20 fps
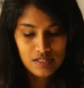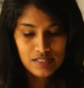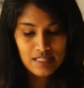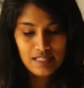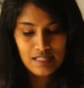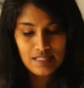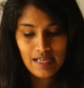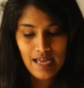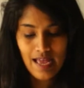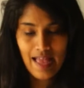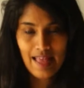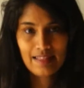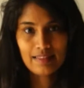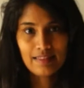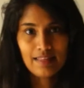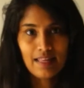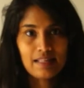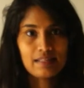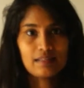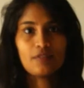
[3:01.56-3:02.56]
seat and
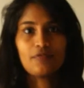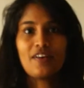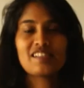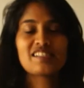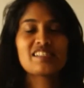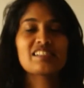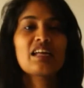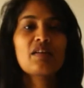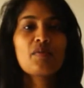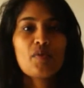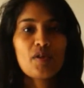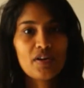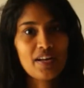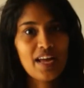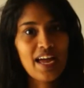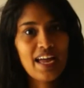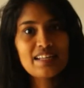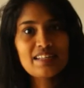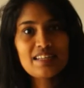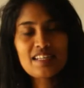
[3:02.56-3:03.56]
the facilitator will
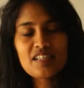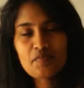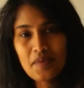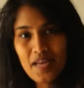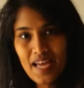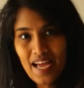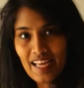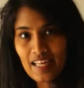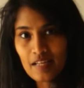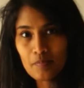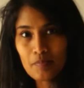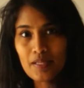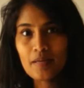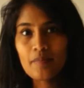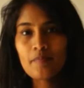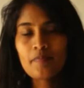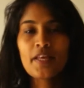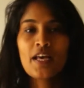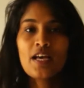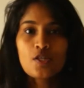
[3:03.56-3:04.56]
write it behind me.
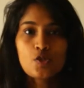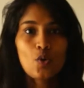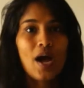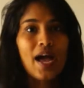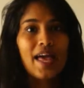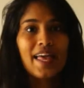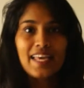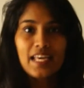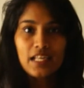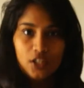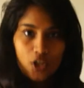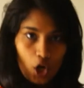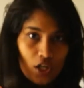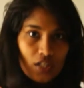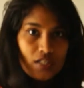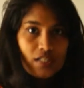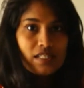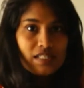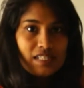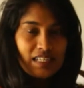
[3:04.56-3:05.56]
So I
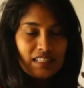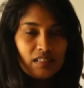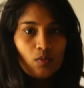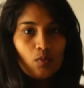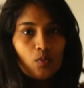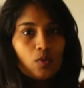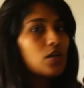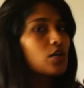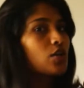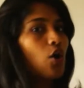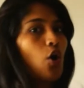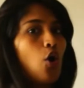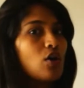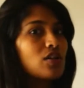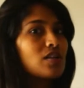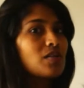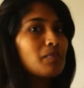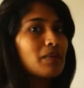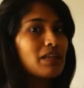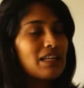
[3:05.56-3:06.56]
cannot see the word or
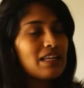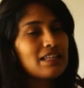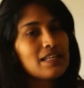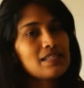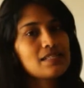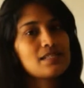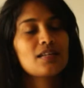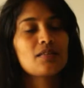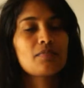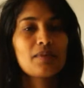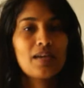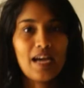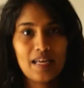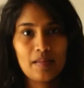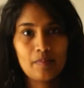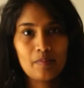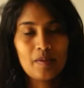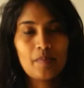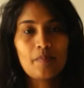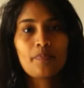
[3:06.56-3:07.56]
the meaning that is written
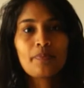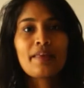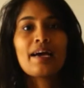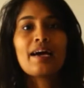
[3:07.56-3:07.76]
behind me.